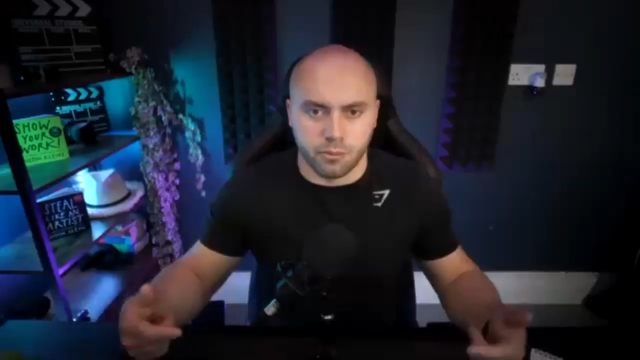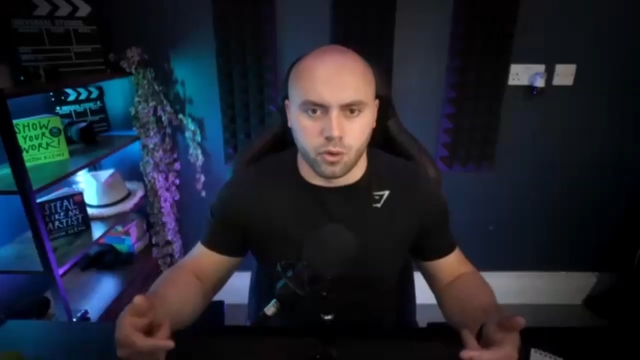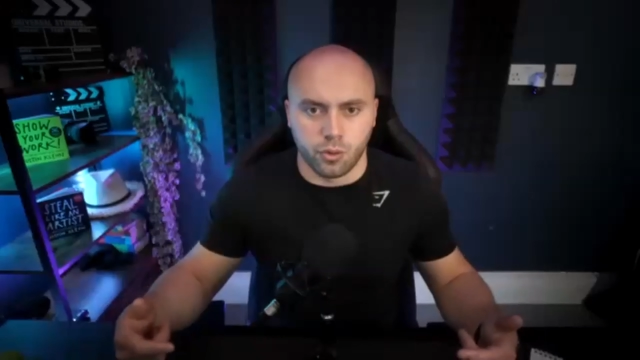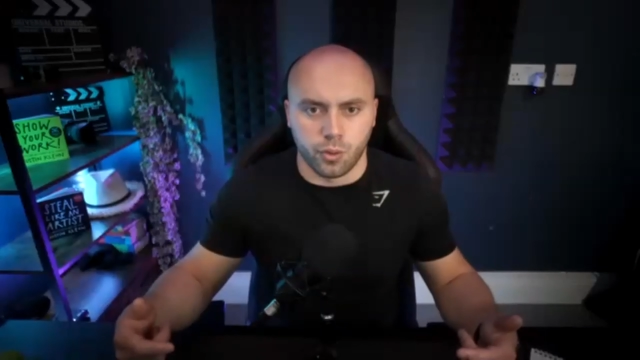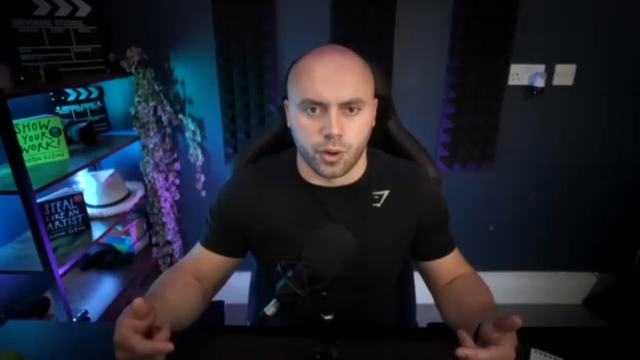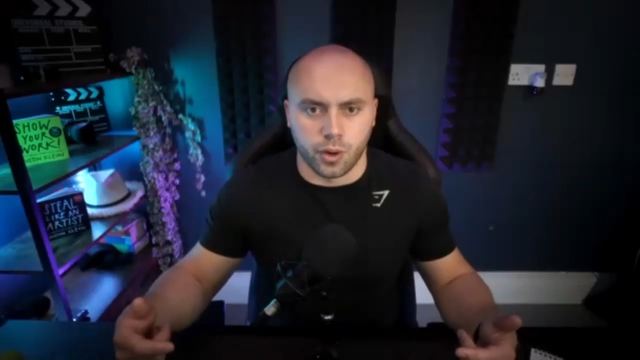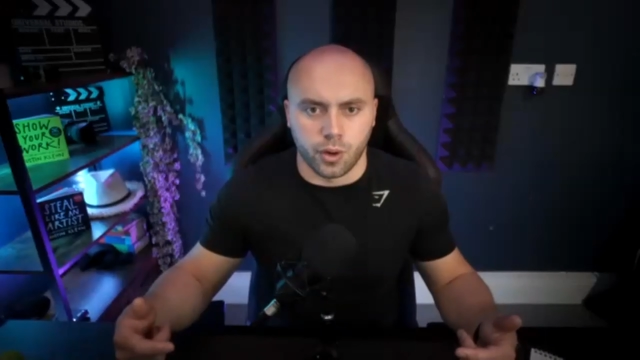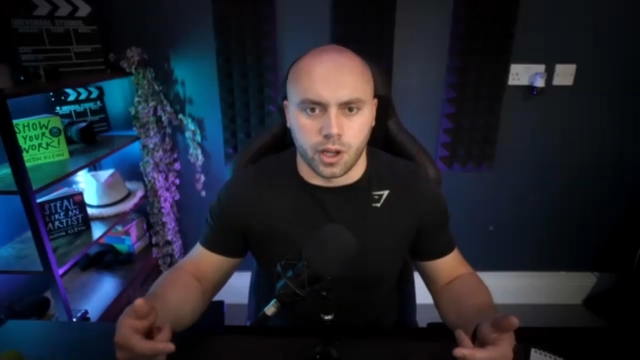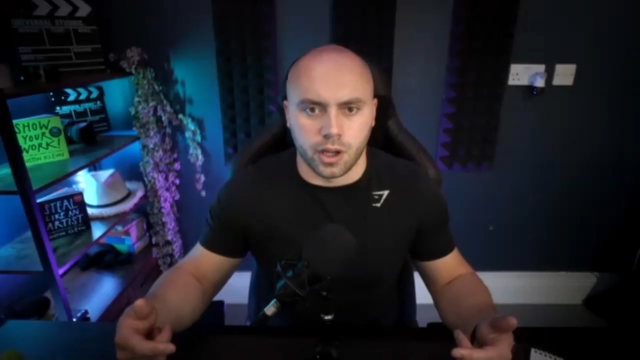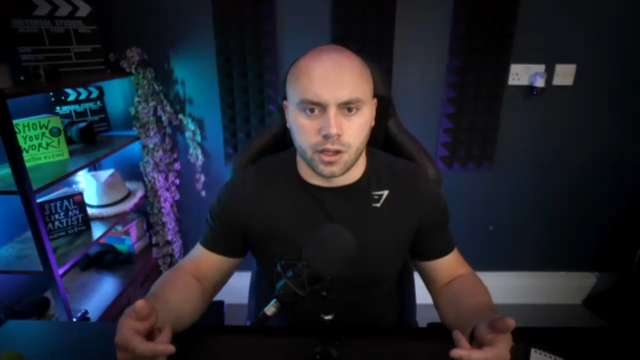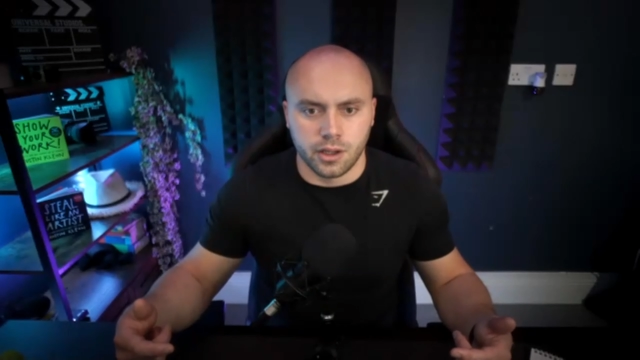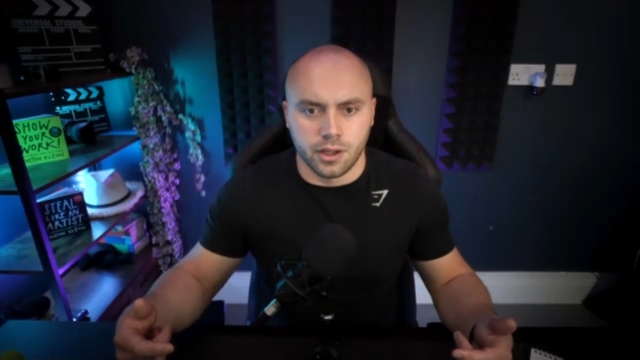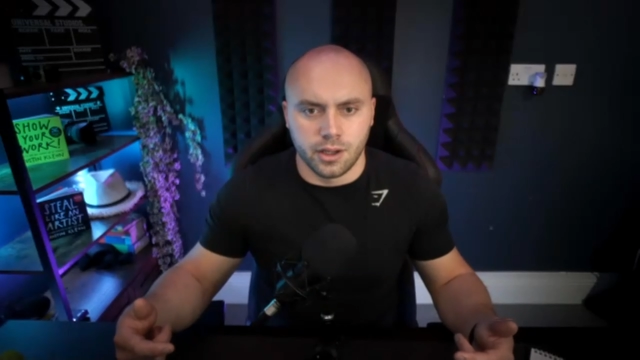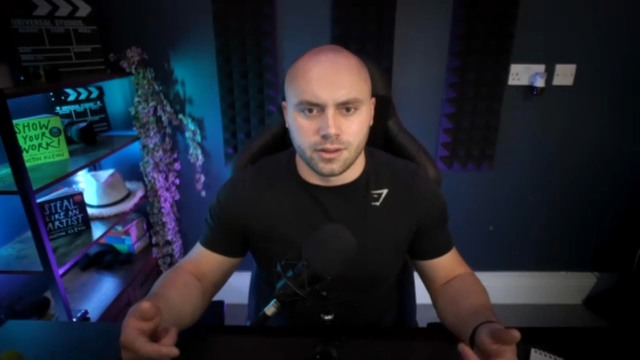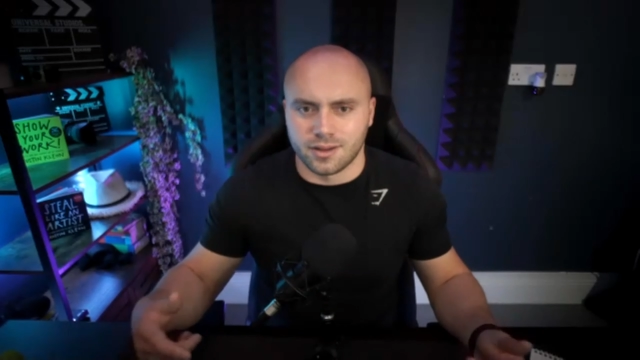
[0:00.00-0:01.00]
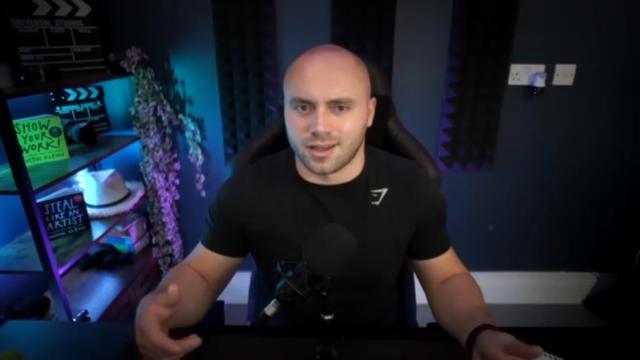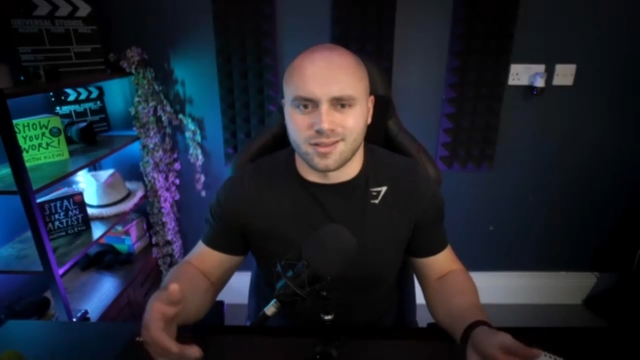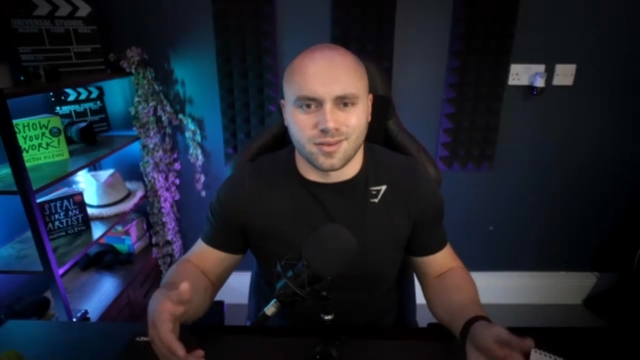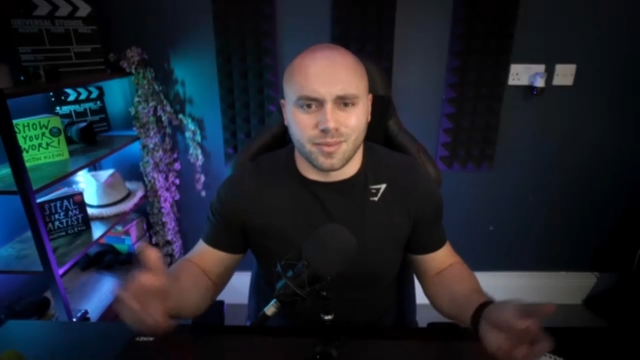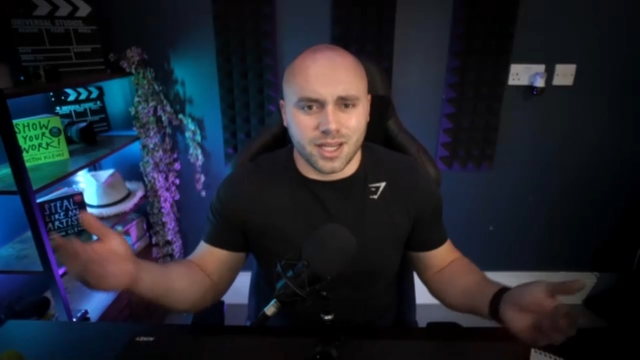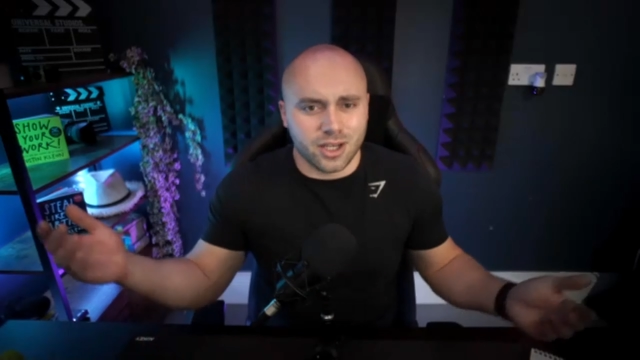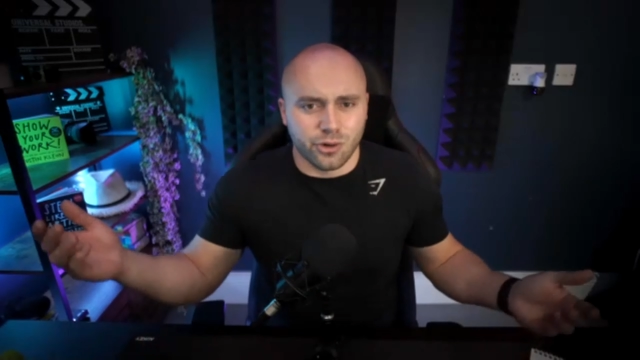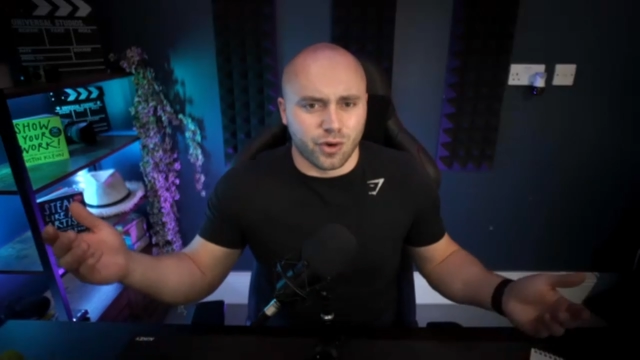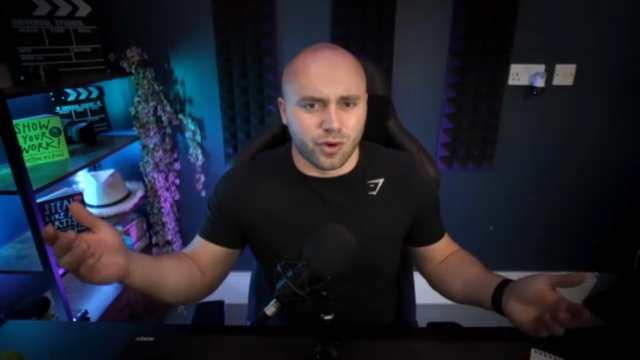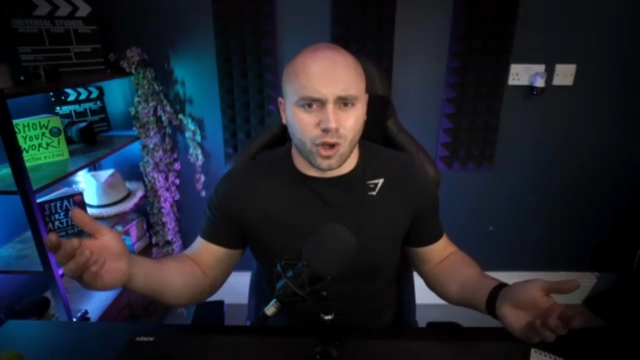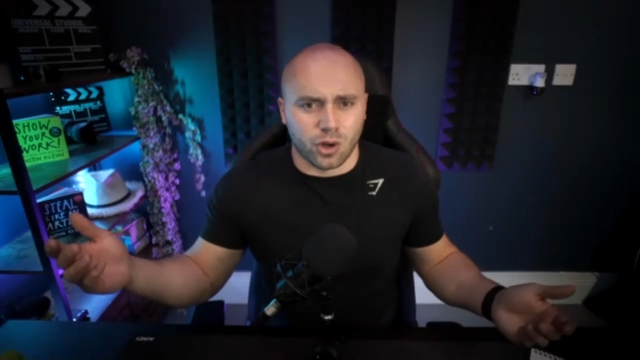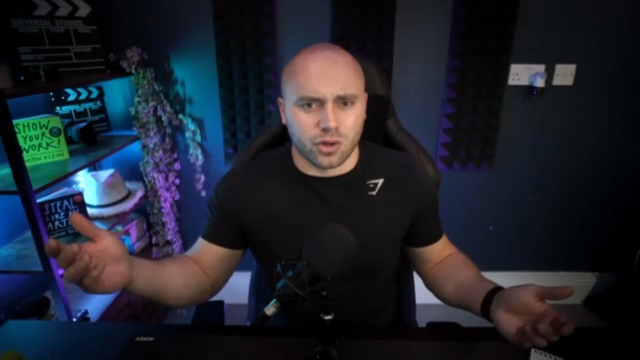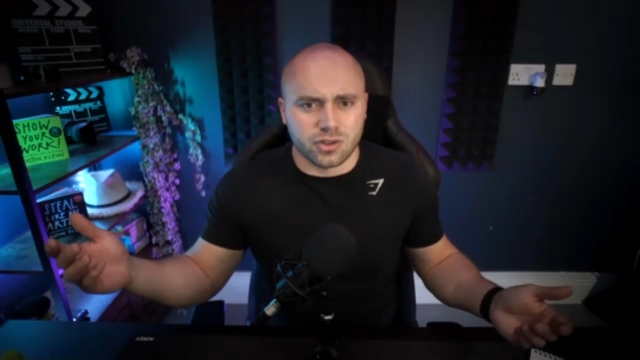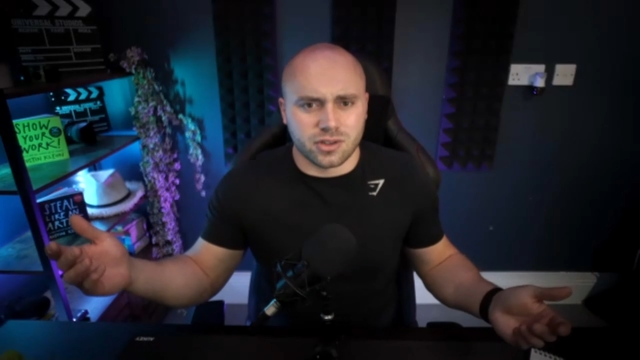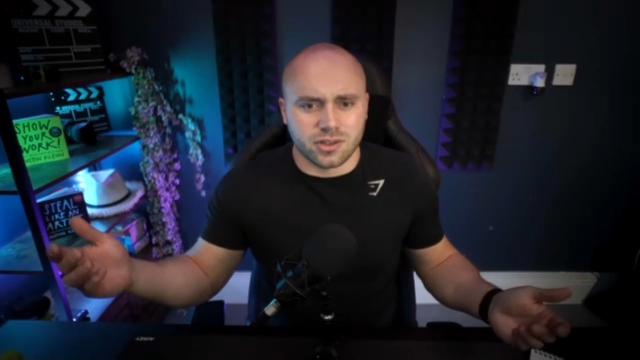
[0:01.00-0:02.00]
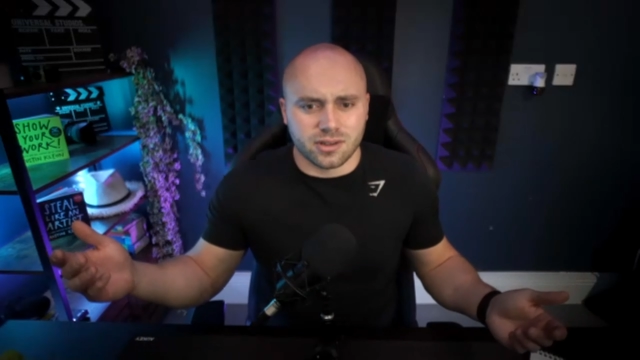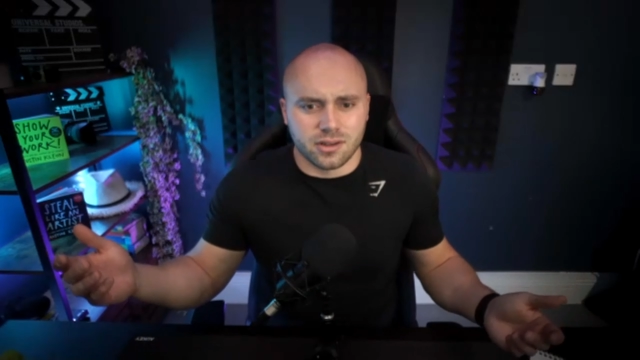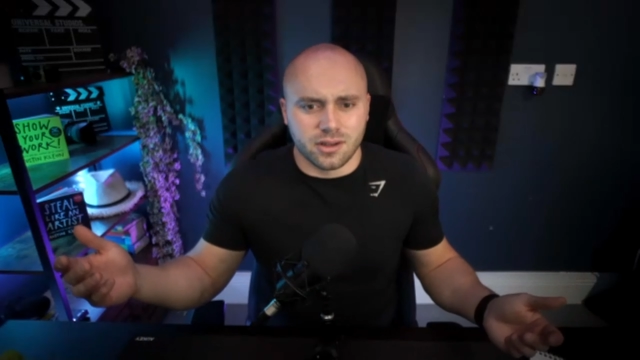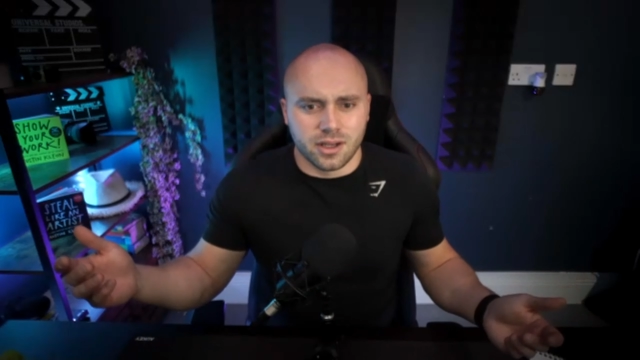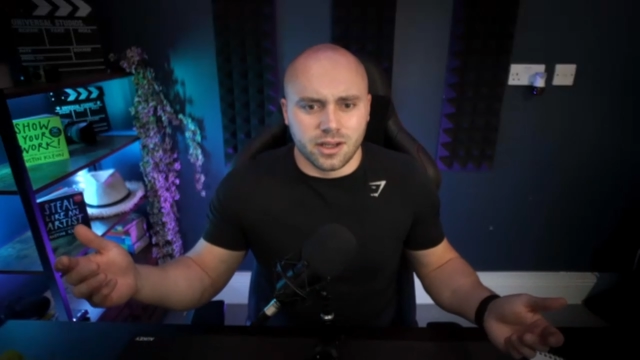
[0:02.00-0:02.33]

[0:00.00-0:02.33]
more work, doesn't mean you've lost.